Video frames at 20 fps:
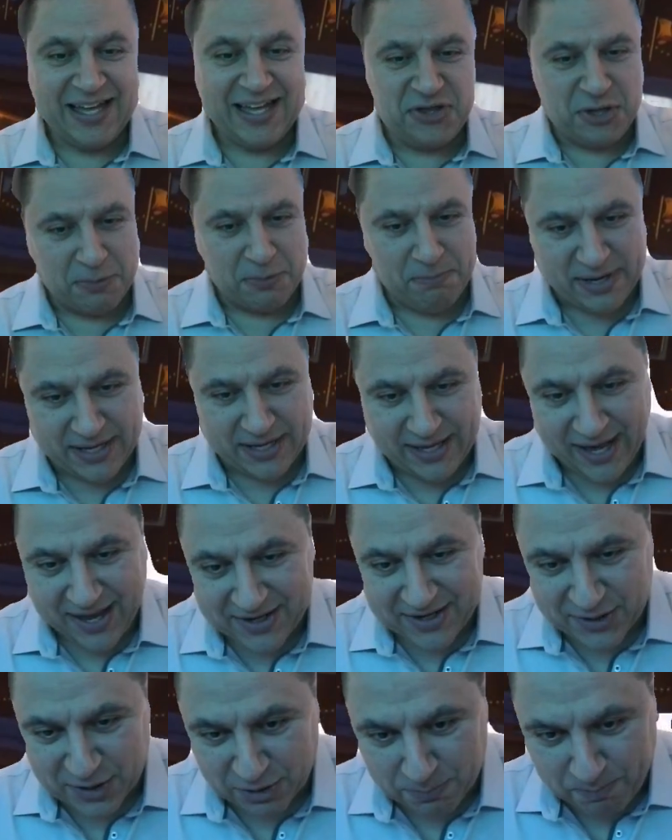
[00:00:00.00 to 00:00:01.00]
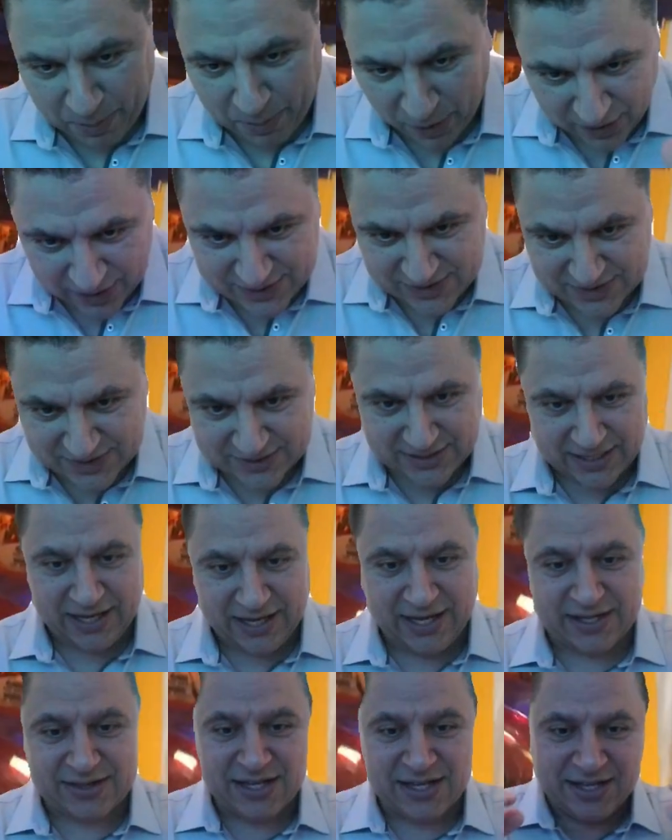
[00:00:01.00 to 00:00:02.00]
The mechanical parts in the
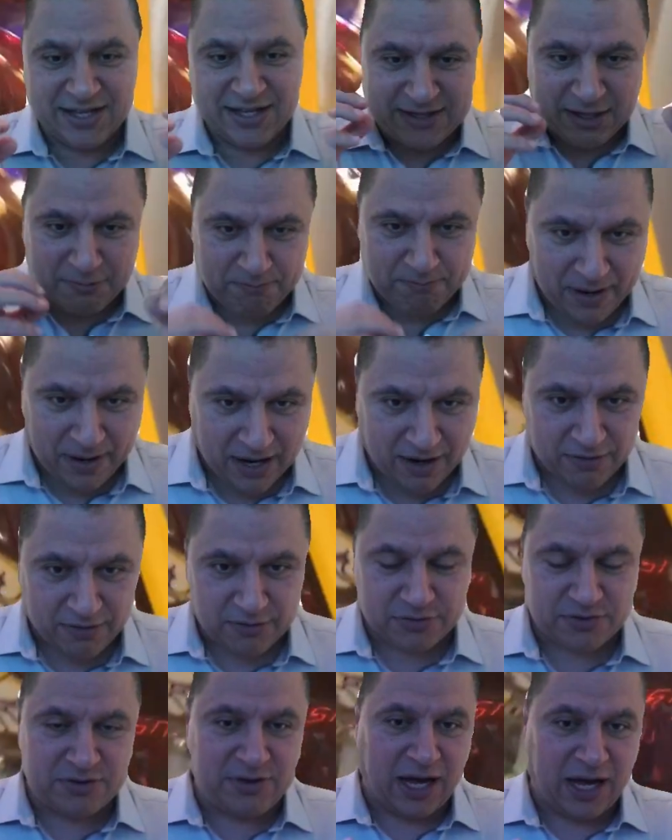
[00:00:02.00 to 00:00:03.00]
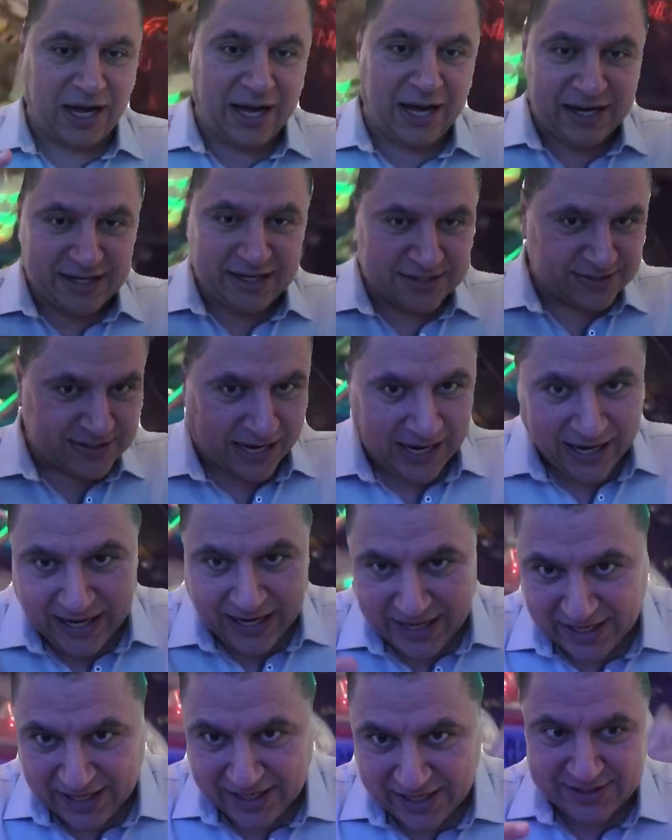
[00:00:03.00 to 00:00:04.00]
head. The mouth dies,
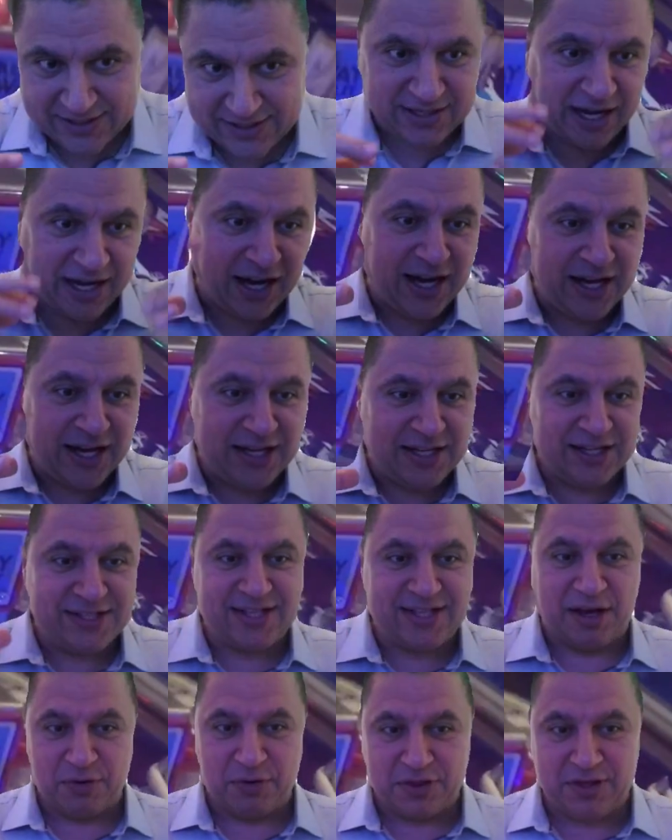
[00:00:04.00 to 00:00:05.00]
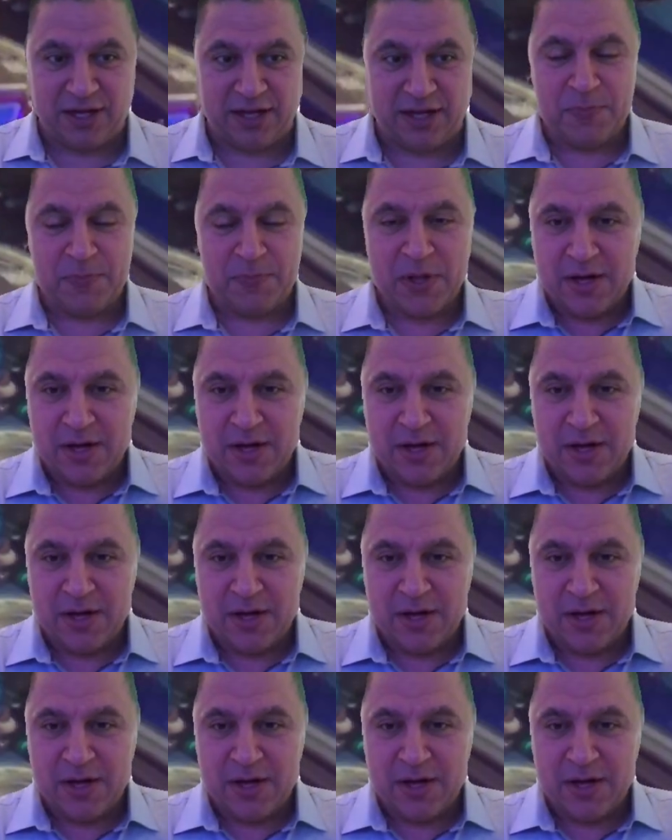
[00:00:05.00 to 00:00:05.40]
eyes, eyelids, everything.